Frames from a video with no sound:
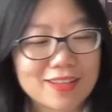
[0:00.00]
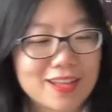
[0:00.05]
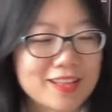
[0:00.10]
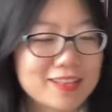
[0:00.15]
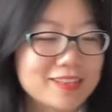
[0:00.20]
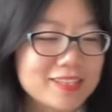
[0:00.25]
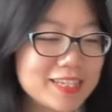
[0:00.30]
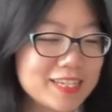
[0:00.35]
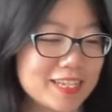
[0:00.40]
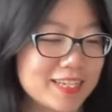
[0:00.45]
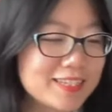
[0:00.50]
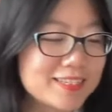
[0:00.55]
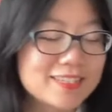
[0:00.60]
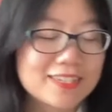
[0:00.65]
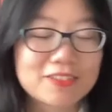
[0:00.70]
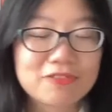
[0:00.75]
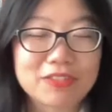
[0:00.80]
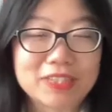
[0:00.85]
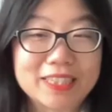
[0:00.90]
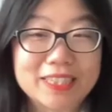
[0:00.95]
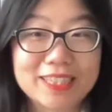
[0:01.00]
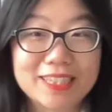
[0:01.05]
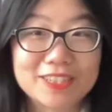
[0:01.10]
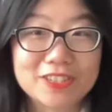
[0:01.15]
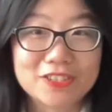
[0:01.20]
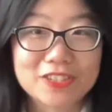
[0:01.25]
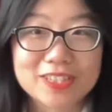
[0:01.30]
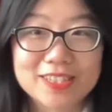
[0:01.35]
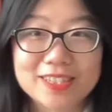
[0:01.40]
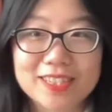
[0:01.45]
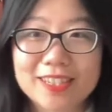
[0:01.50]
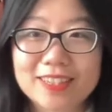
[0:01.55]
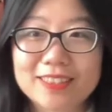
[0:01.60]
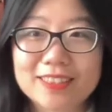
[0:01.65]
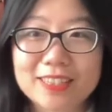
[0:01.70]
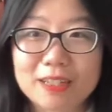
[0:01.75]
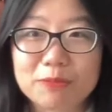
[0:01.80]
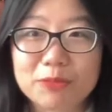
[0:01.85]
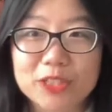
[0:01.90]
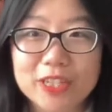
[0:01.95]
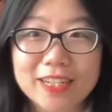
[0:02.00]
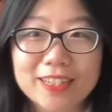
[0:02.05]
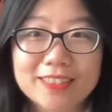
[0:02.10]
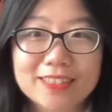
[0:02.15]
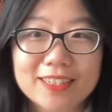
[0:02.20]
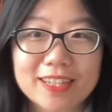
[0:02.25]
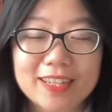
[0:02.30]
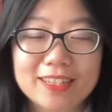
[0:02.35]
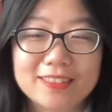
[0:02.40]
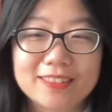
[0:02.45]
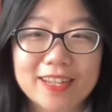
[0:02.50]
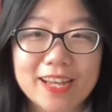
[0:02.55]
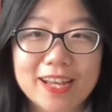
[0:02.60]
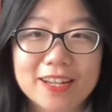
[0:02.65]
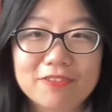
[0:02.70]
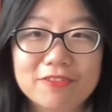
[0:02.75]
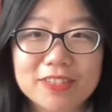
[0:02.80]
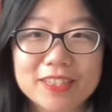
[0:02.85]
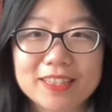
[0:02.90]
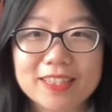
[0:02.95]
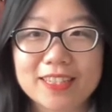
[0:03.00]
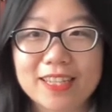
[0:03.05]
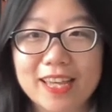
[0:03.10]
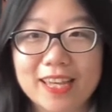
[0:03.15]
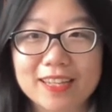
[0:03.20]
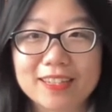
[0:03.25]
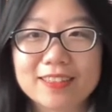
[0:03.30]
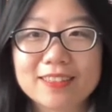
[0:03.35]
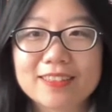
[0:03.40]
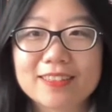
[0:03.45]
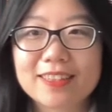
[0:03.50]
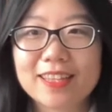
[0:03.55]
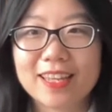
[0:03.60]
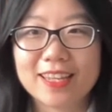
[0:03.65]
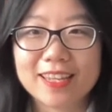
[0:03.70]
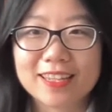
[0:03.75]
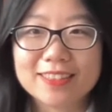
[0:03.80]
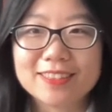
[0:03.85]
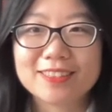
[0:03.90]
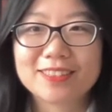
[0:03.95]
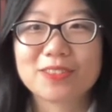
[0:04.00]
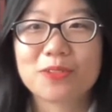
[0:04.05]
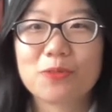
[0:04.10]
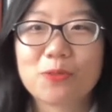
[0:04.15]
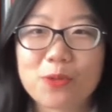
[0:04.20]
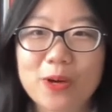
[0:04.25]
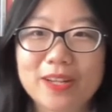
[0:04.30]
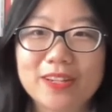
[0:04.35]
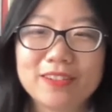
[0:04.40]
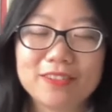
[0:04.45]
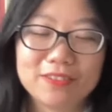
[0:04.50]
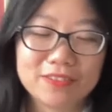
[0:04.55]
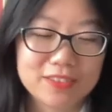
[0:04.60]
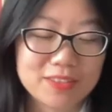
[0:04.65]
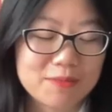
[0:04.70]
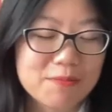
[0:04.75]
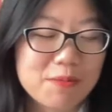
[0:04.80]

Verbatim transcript: needs a really interesting subject, and Henry VIII is one of the